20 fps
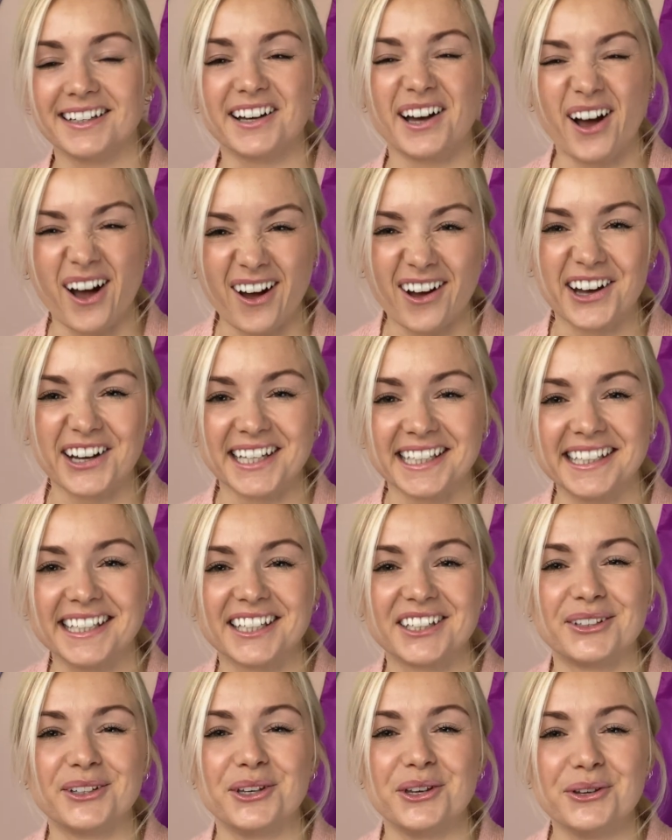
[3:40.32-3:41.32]
I
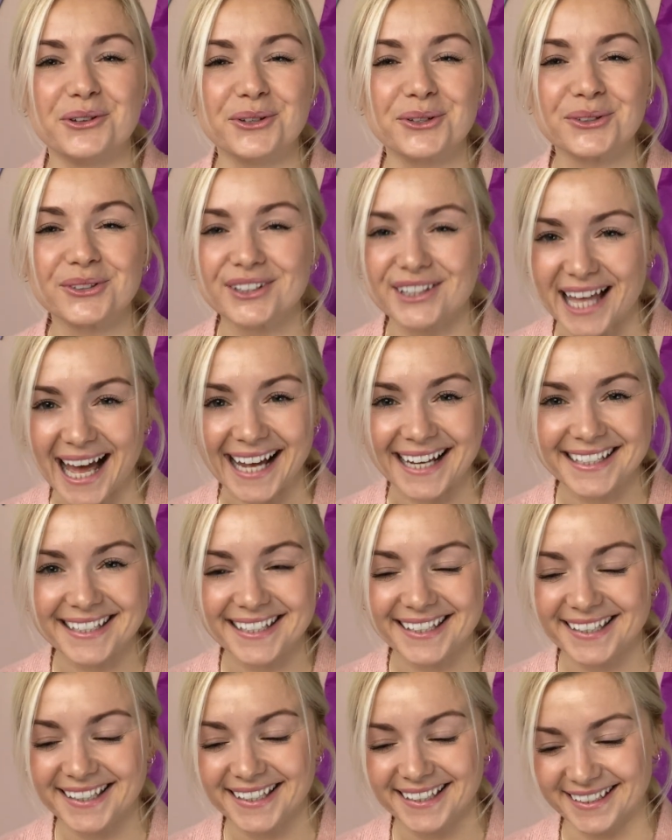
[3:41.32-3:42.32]
can use
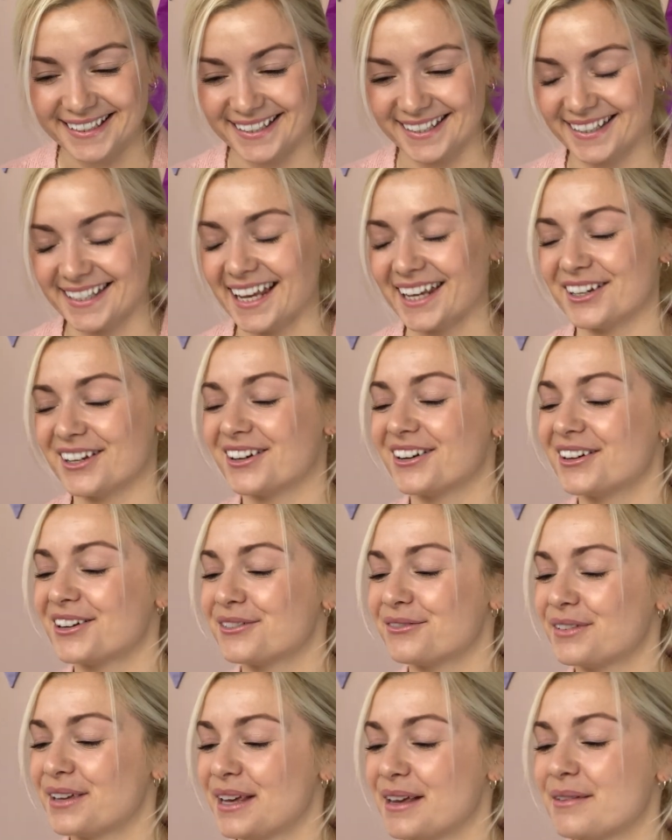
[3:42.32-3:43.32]
that, said
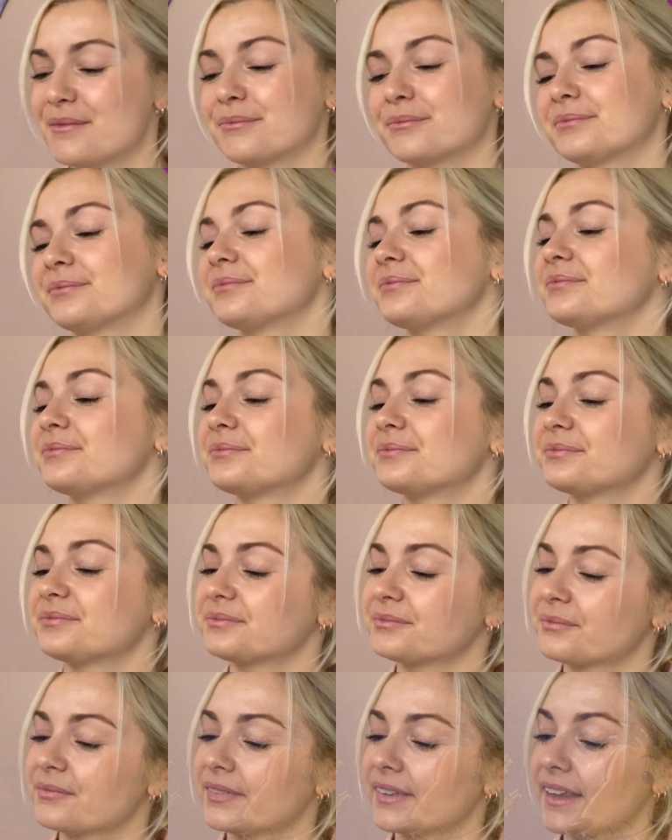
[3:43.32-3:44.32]
Harvey.
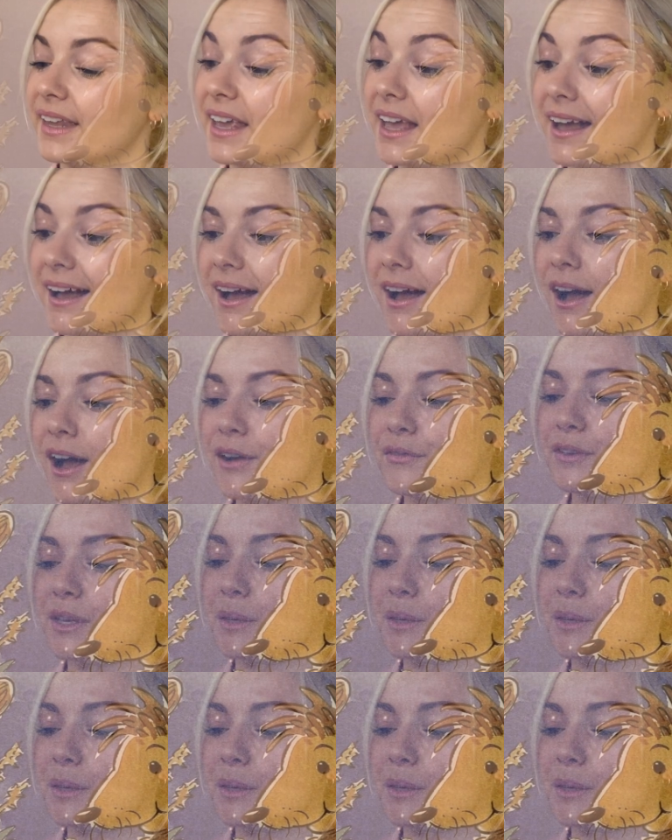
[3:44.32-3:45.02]
Harvey